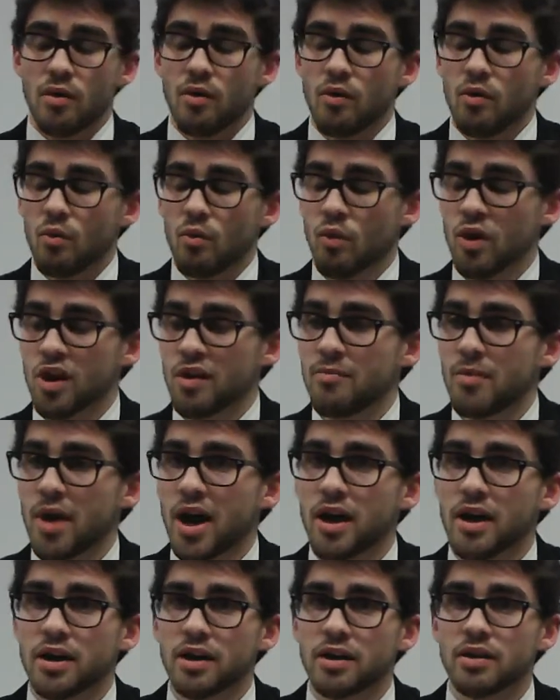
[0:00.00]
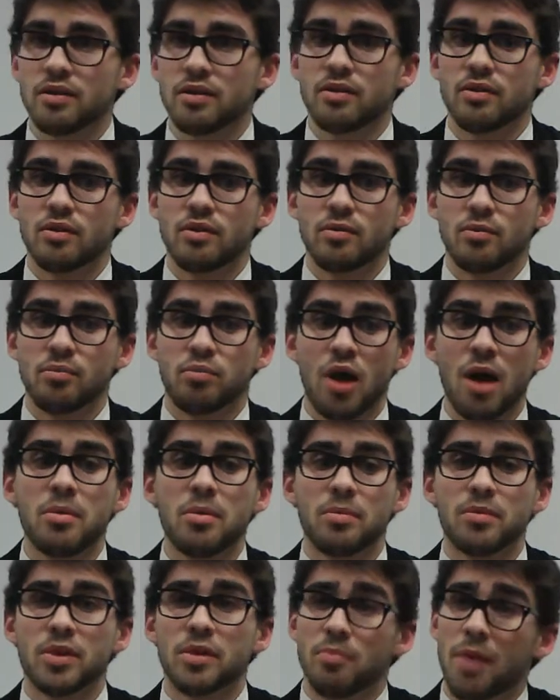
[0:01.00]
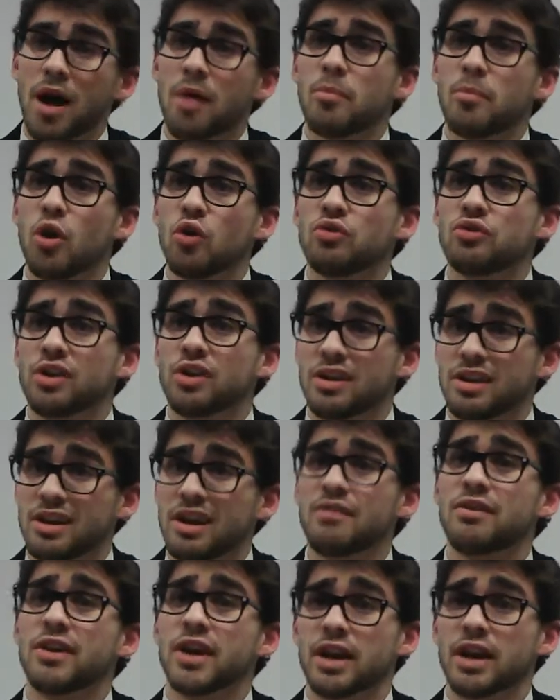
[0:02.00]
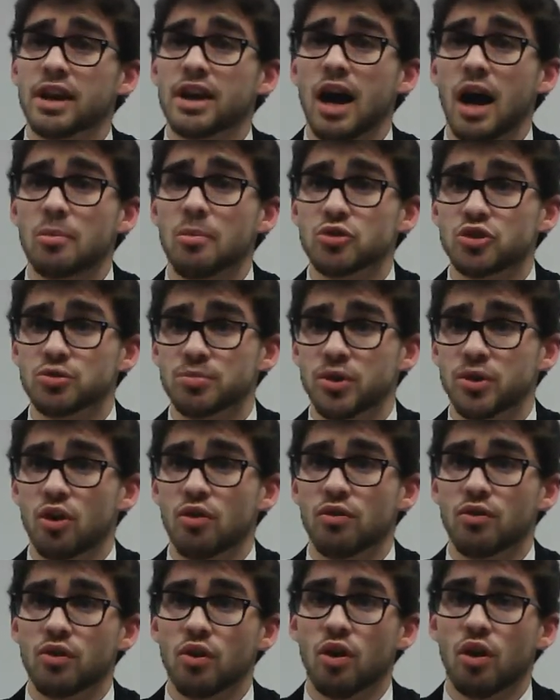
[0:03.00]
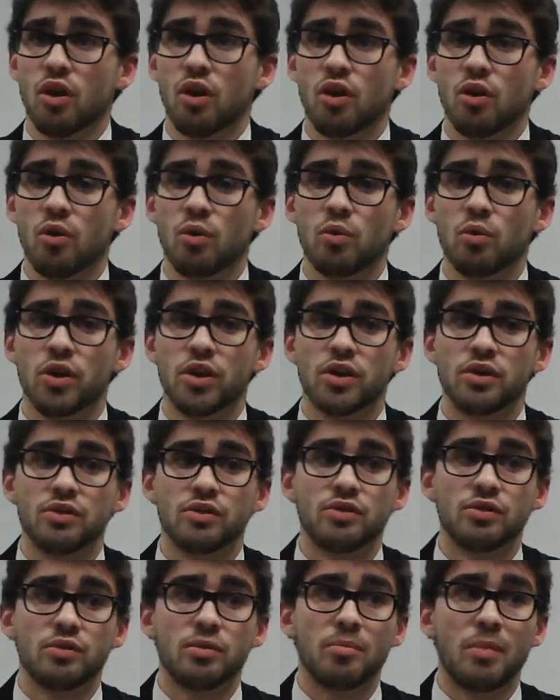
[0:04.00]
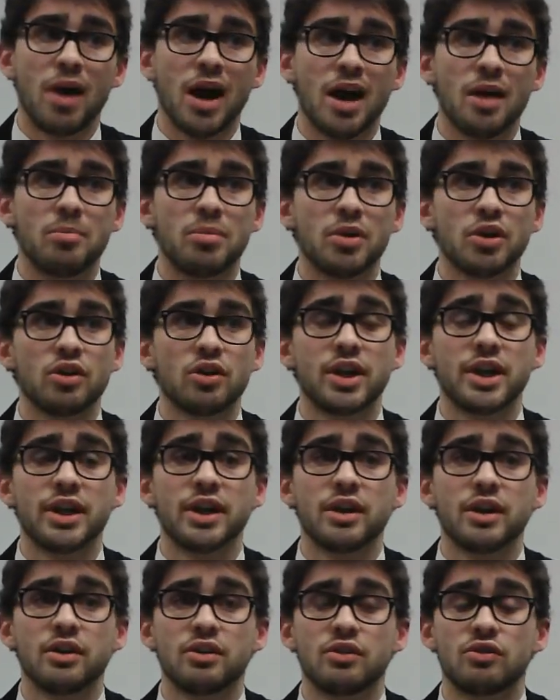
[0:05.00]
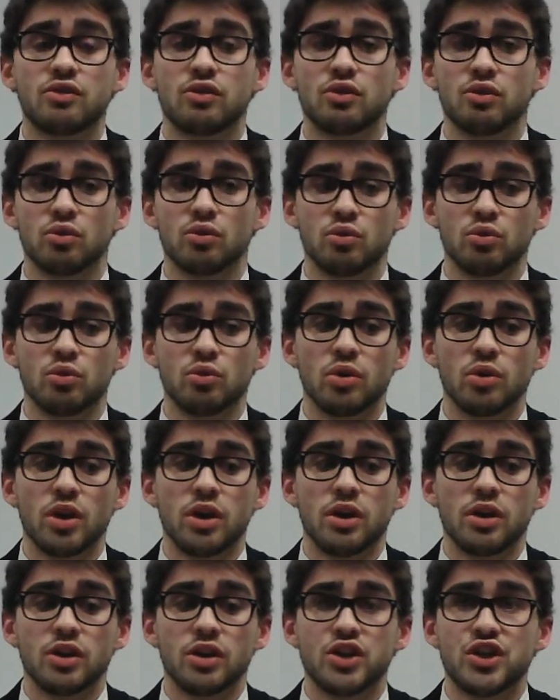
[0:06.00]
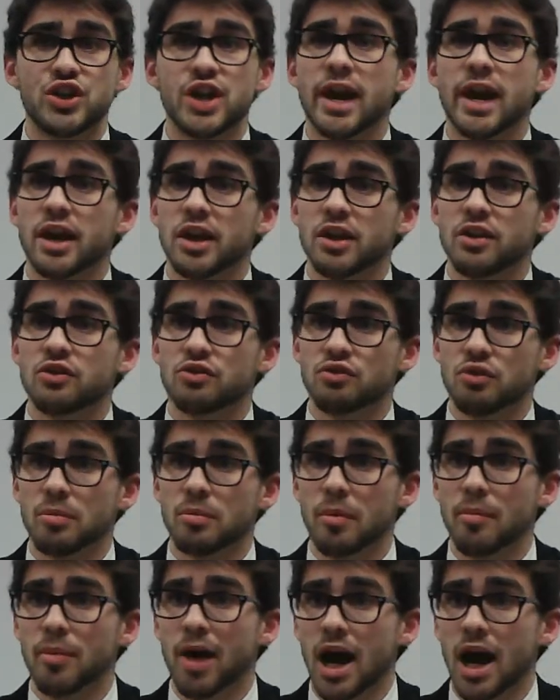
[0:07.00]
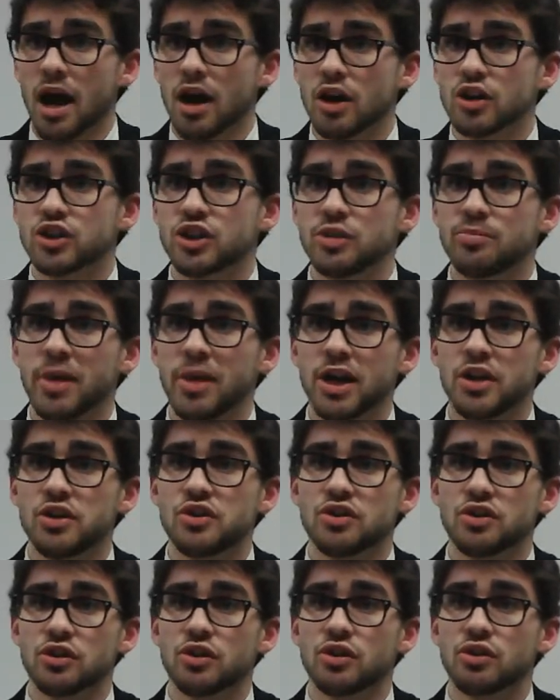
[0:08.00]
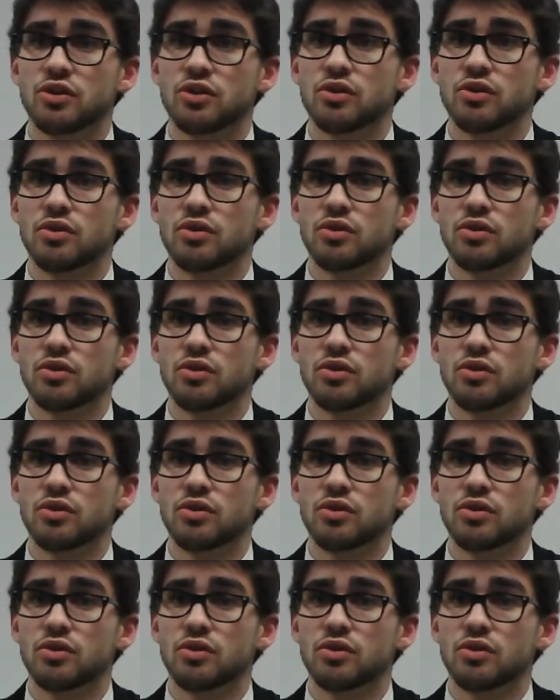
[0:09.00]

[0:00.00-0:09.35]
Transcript: One of probably my most significant accomplishment overall was my ability to change from a biology major